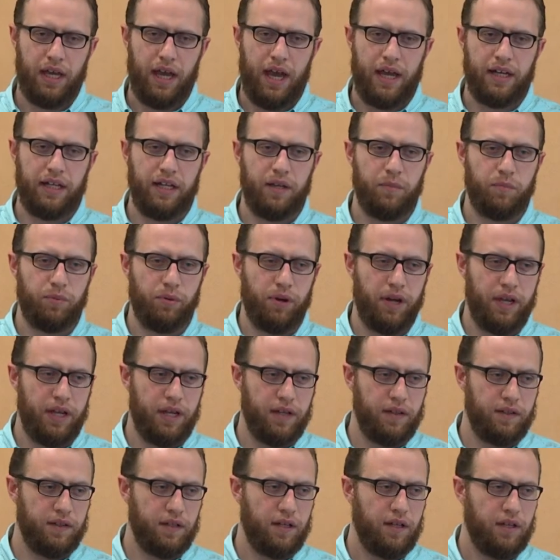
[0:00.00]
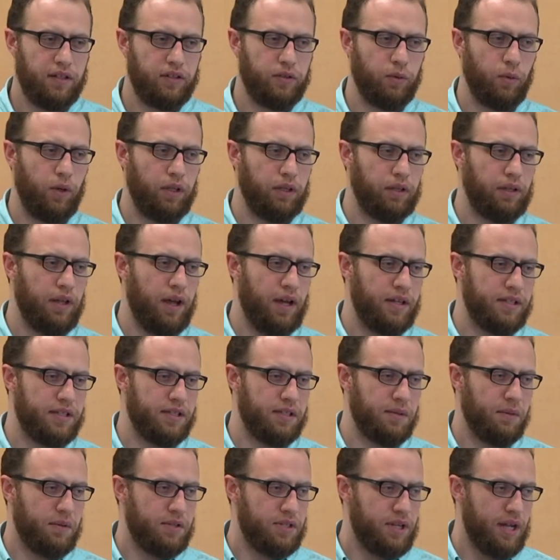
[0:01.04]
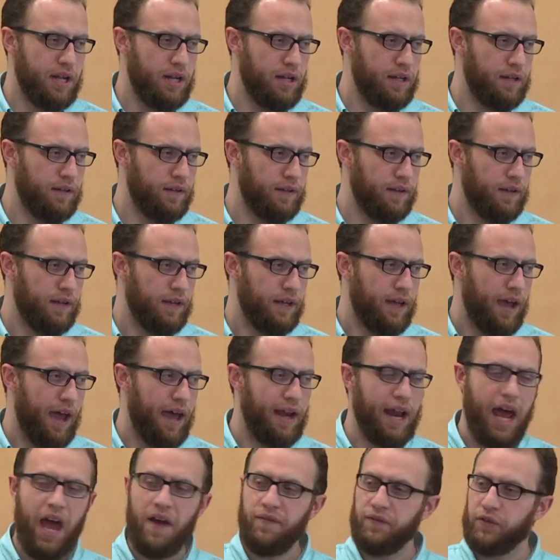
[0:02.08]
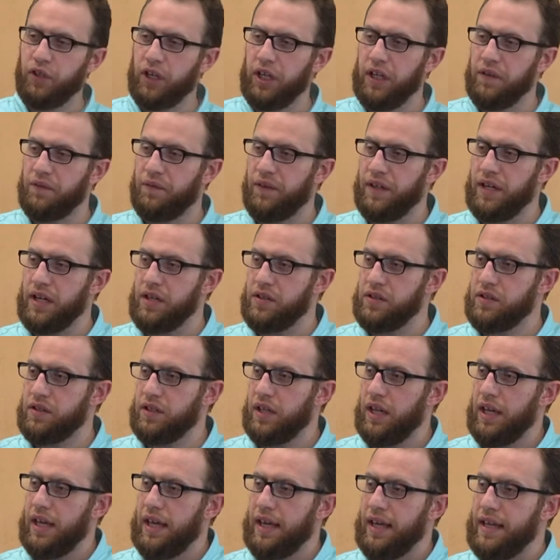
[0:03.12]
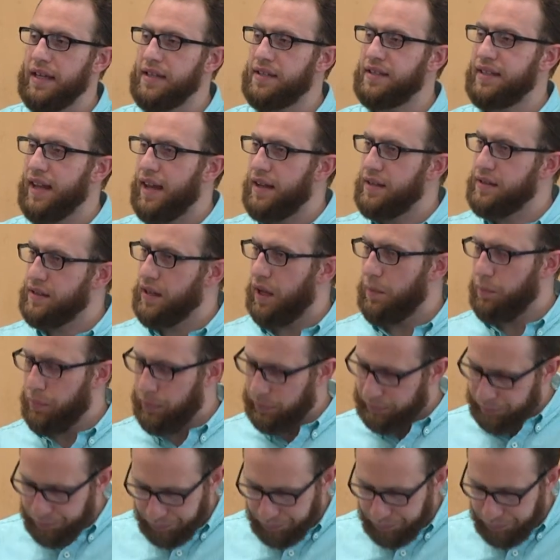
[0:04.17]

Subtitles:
And he prayed to Allah Azza wa Jal. And after he finished, he stands up